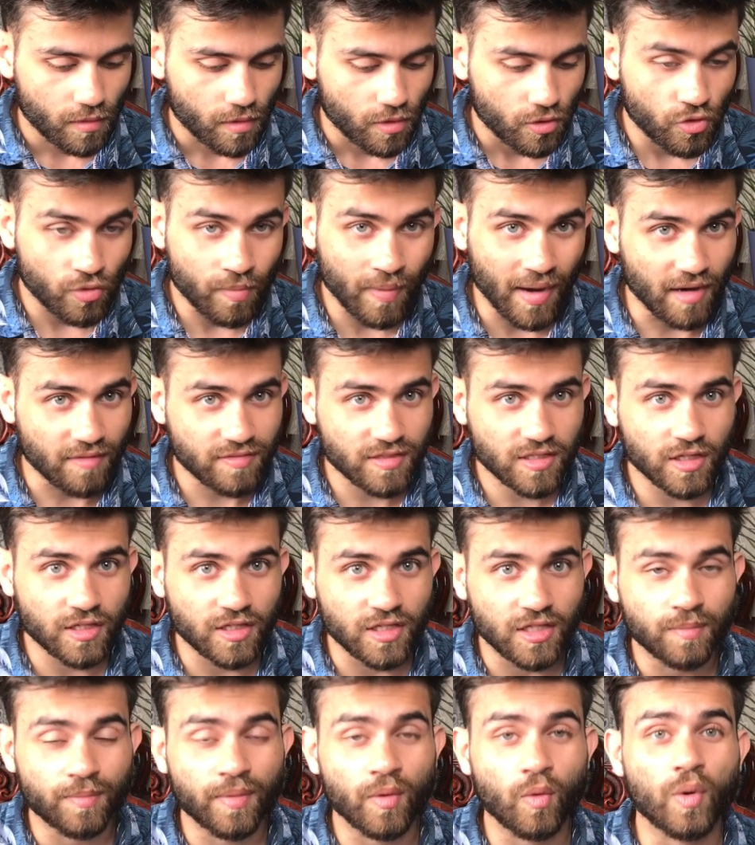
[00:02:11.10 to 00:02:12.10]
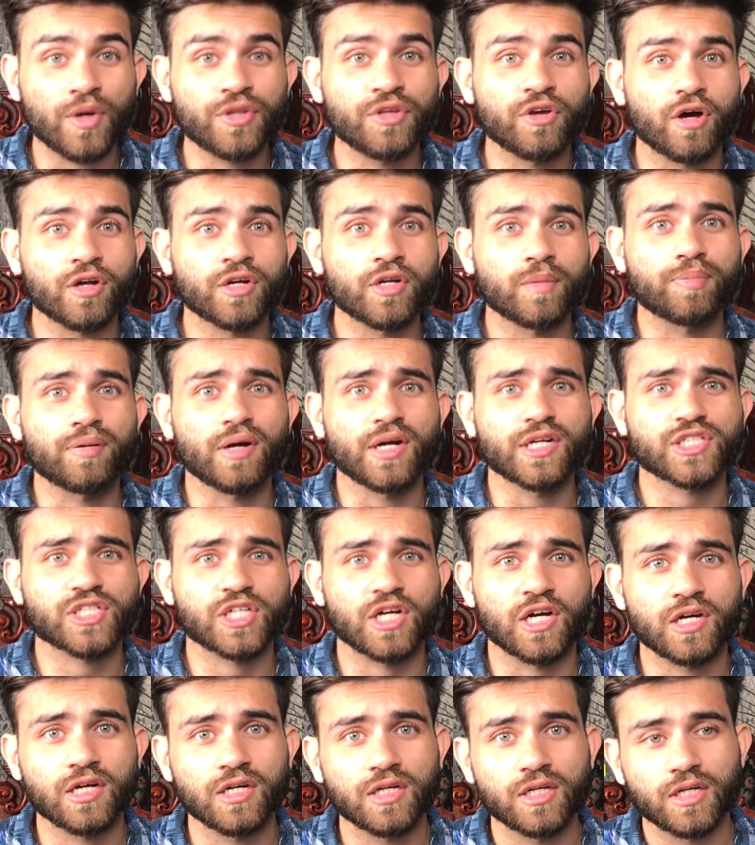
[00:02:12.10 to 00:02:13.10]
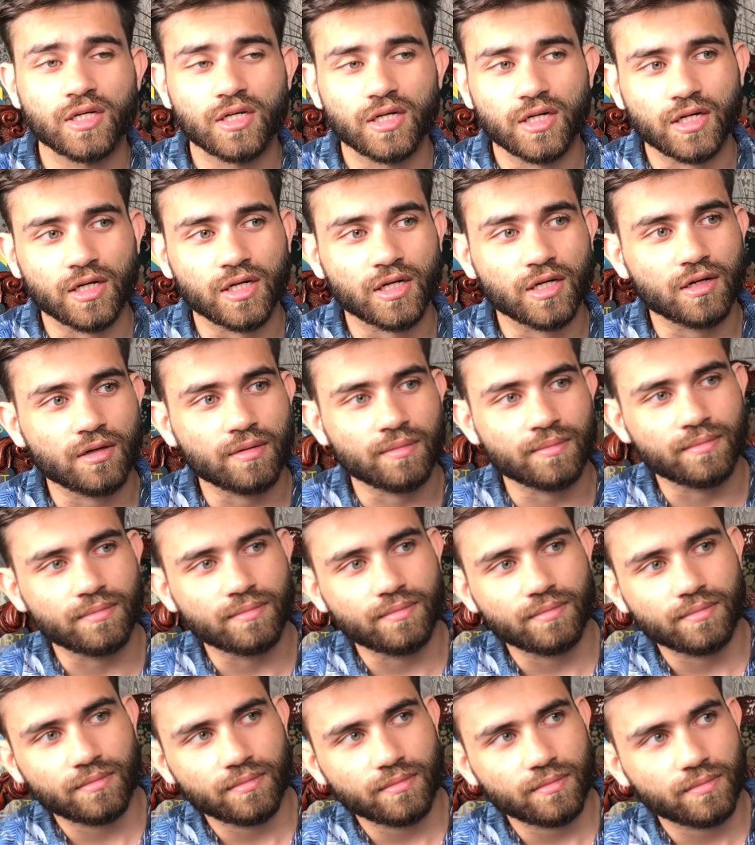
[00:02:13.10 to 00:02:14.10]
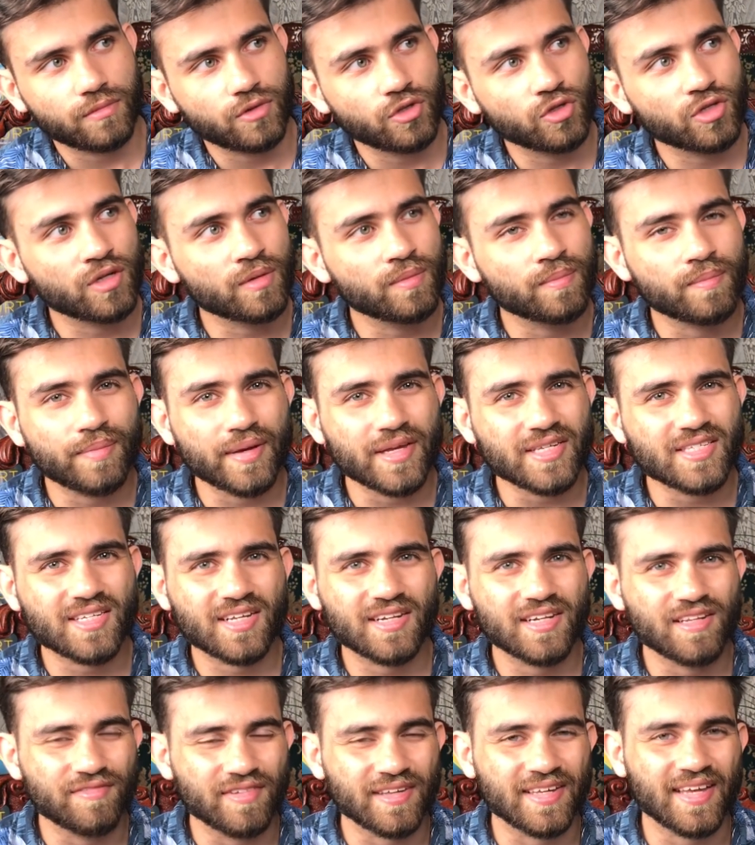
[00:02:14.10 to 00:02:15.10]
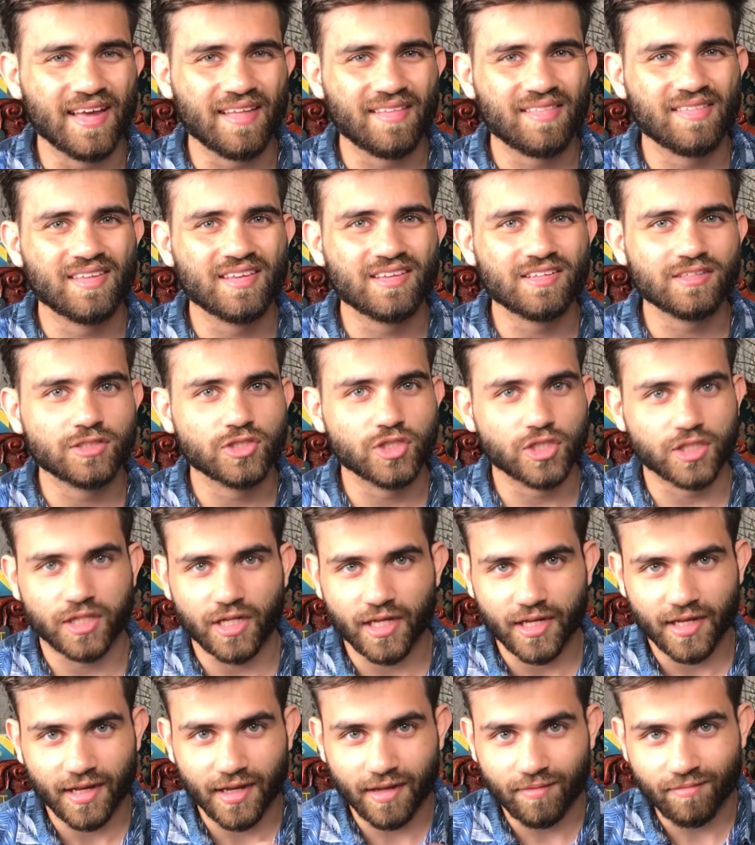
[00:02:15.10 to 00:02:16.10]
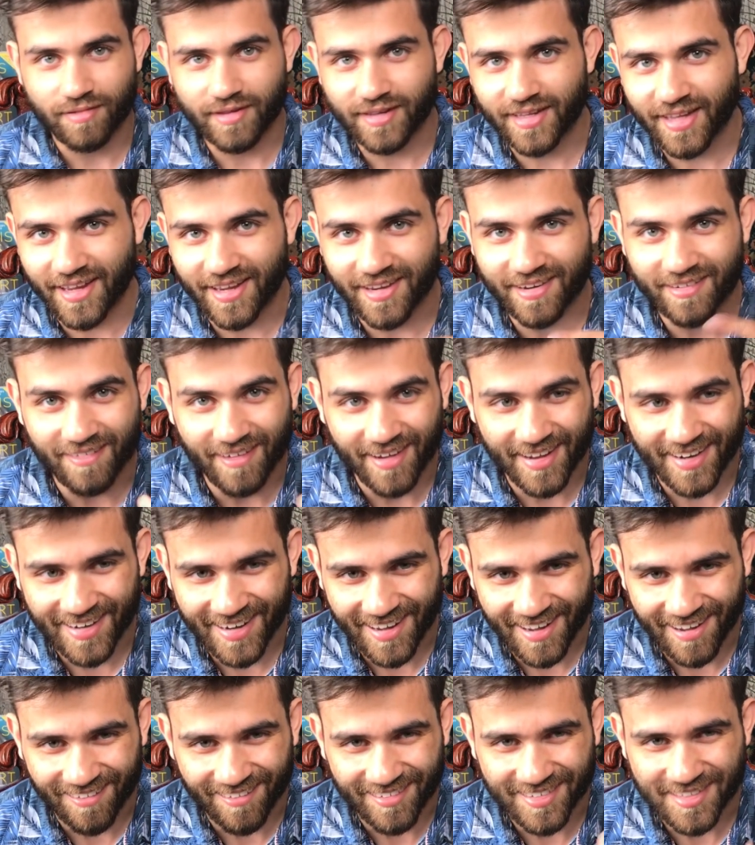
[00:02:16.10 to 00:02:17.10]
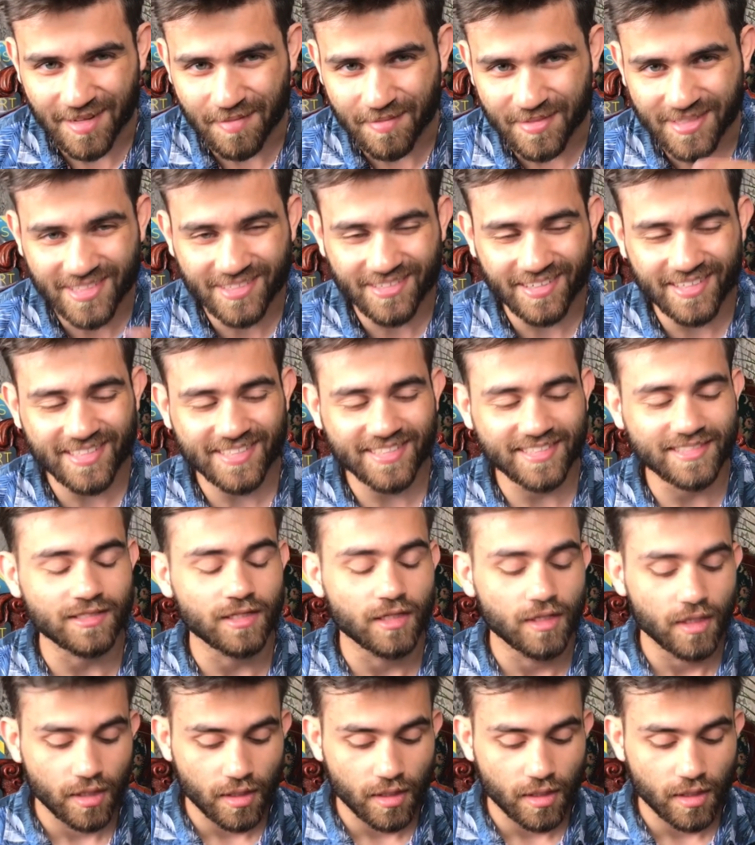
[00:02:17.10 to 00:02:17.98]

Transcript: you might have studied, but when you're under pressure, you can basically forget things, just like I'm forgetting right now, demonstration.